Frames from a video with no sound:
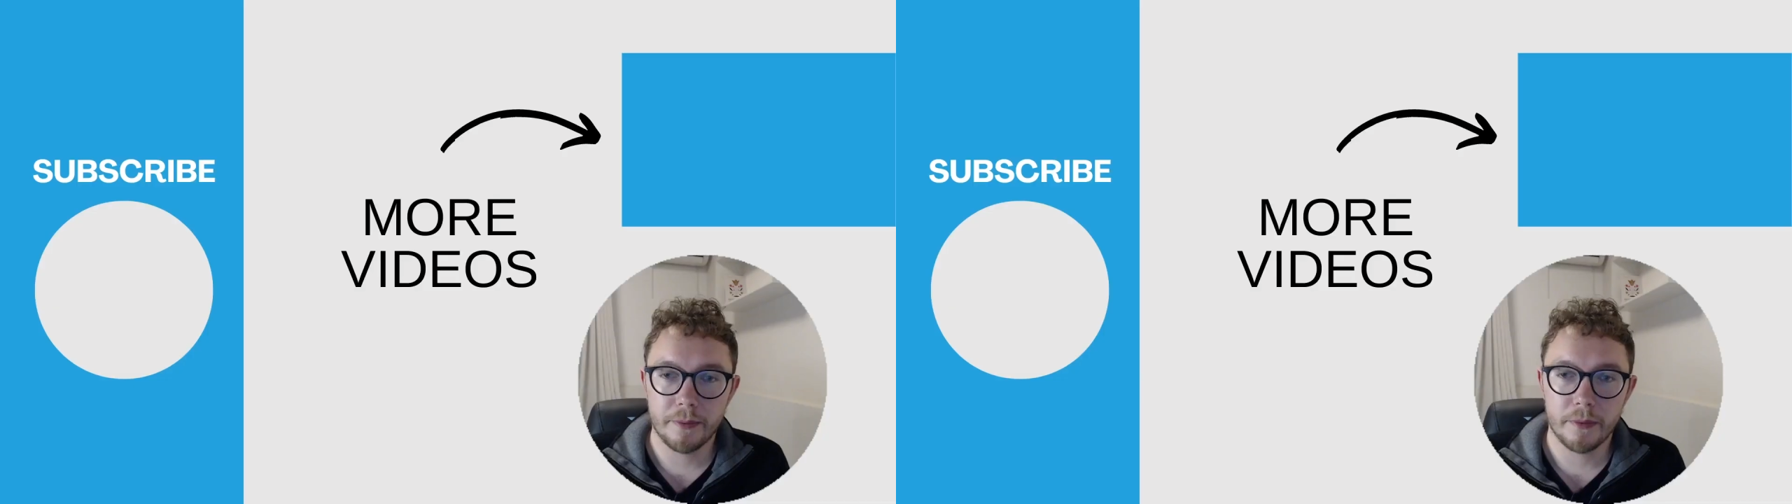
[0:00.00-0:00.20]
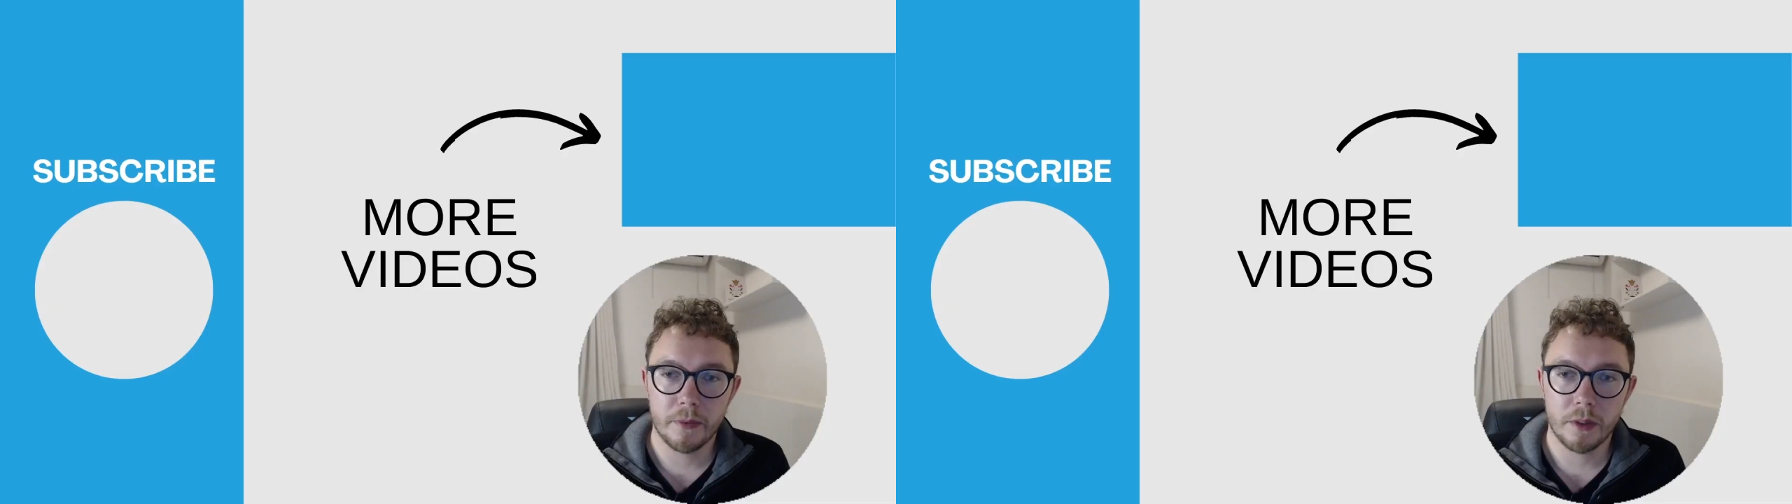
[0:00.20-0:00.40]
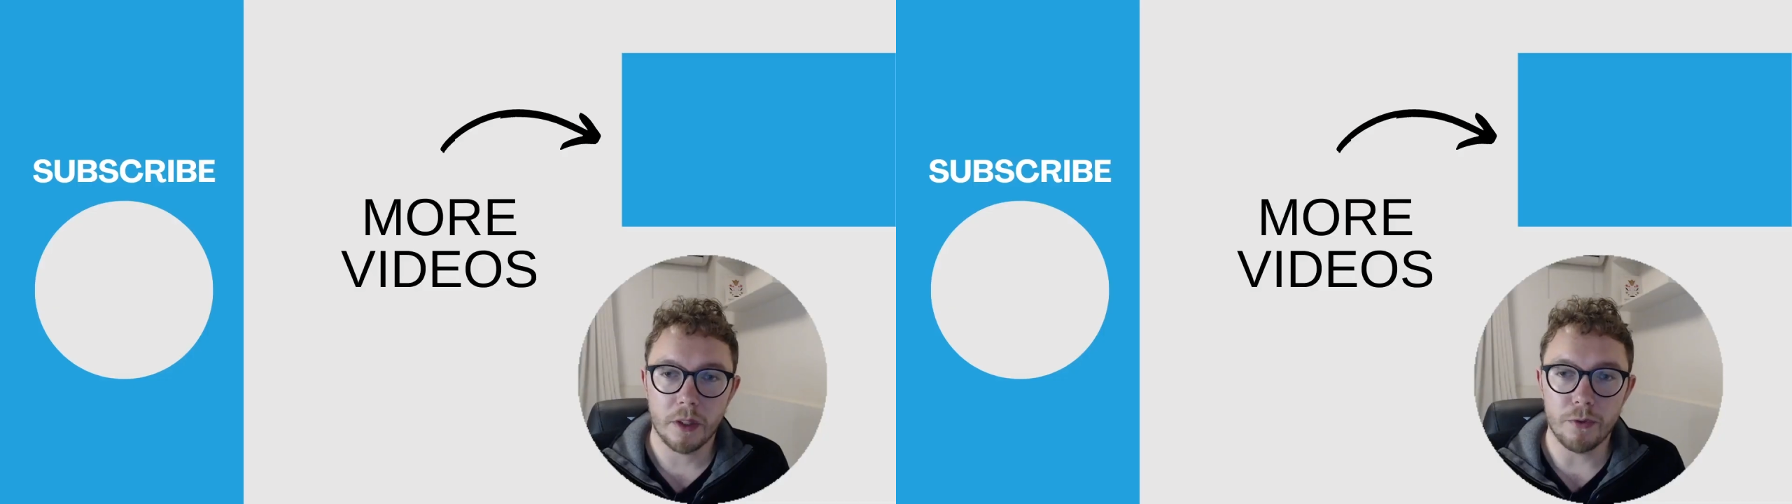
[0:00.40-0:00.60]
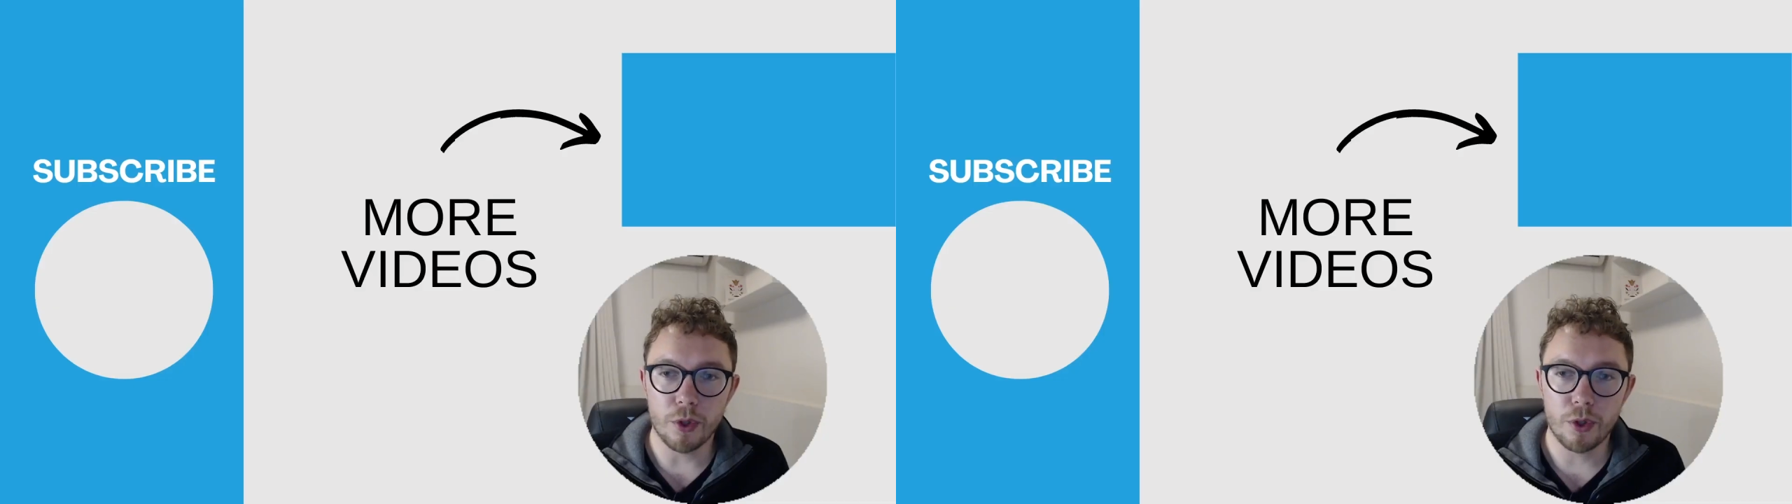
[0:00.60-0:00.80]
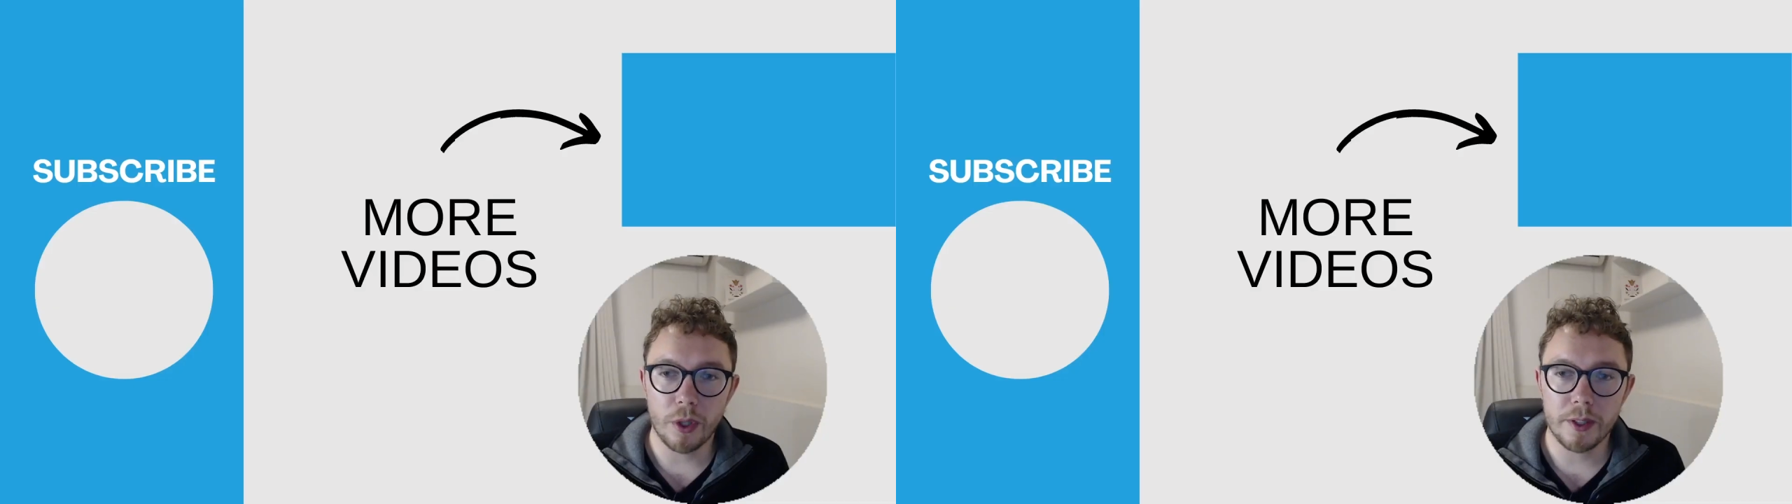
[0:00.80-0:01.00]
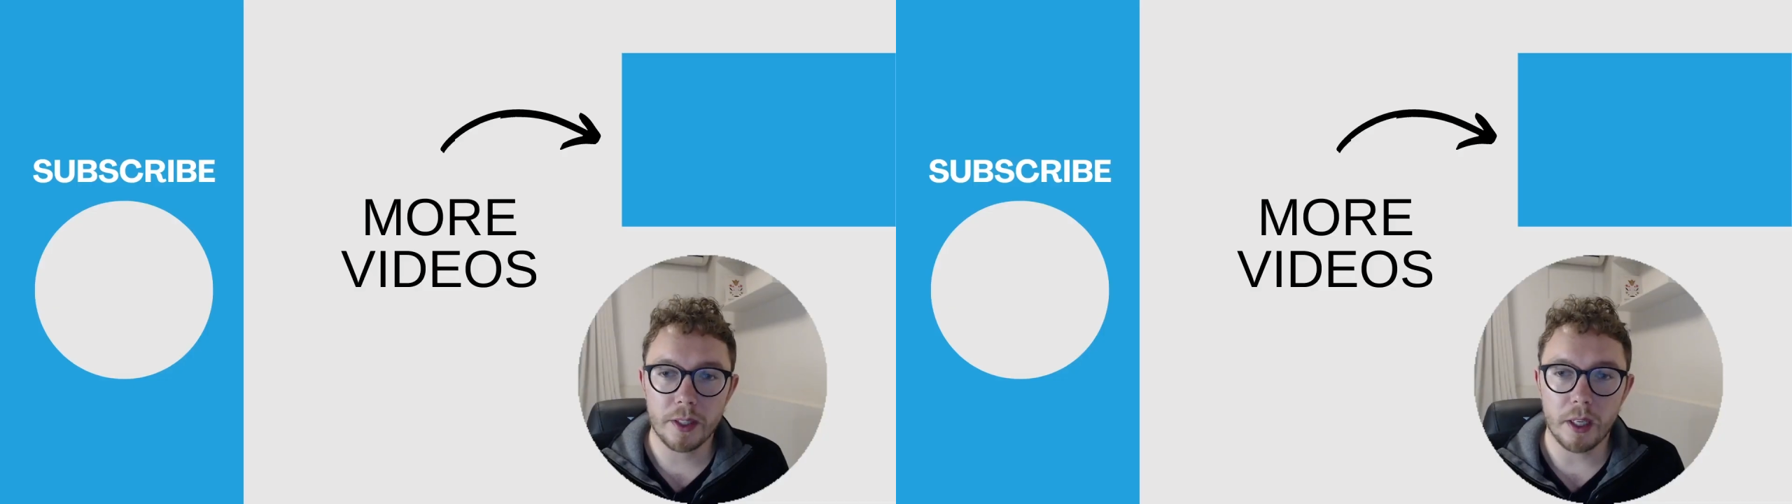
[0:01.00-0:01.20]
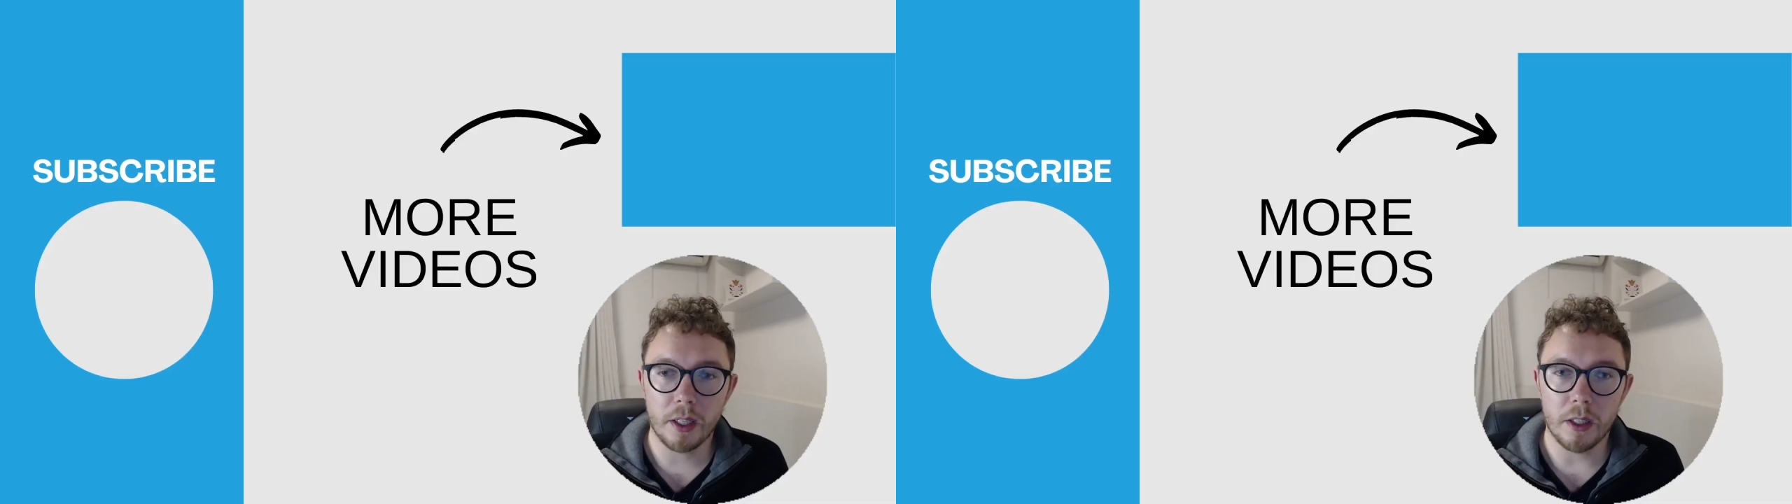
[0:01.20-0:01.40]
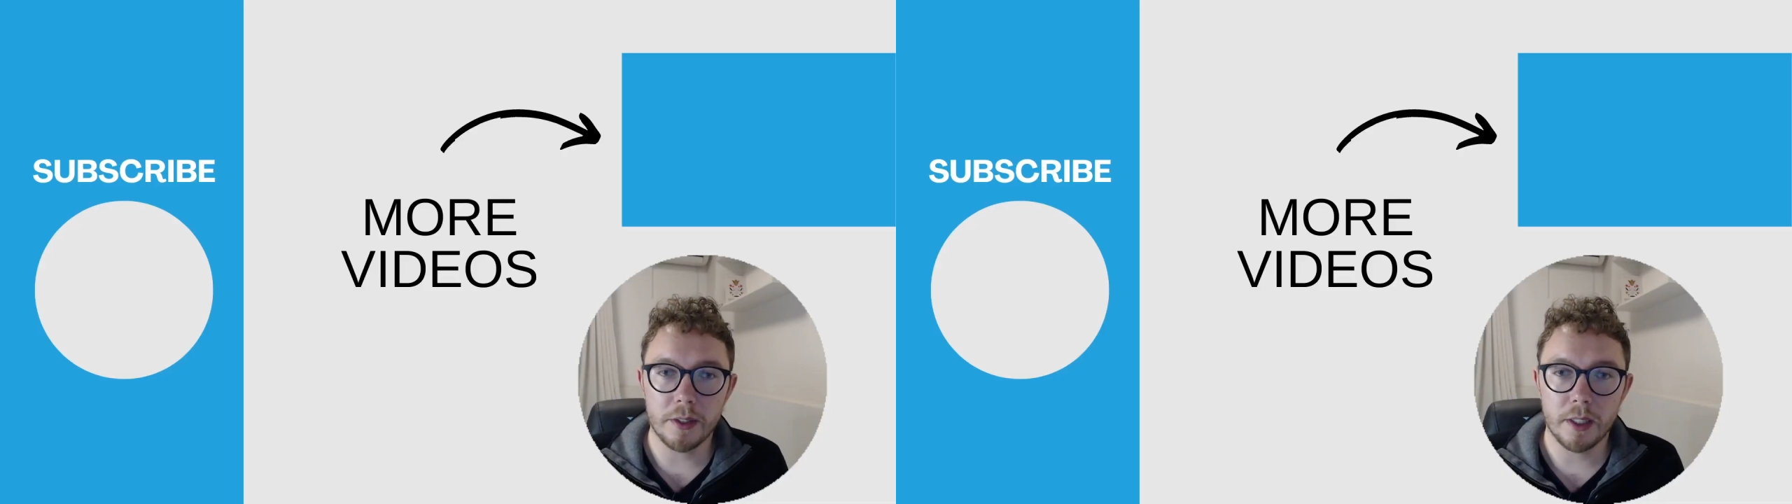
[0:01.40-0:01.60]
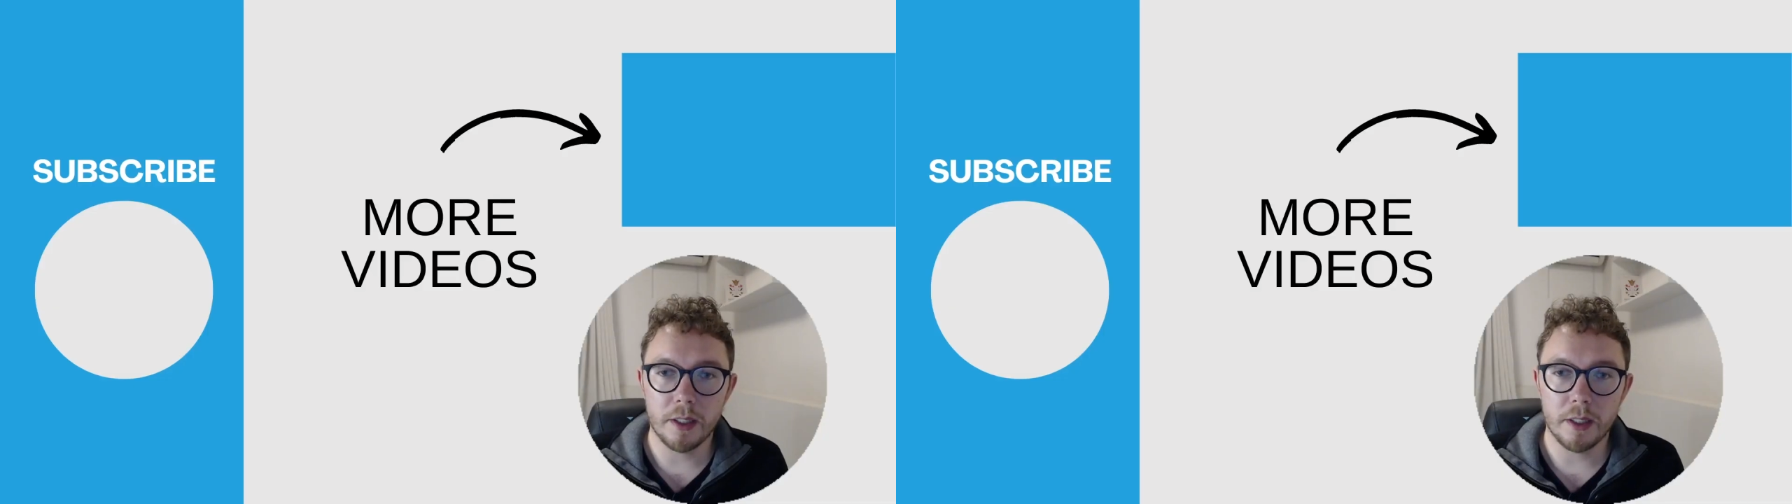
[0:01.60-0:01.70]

If you enjoyed this kind of content,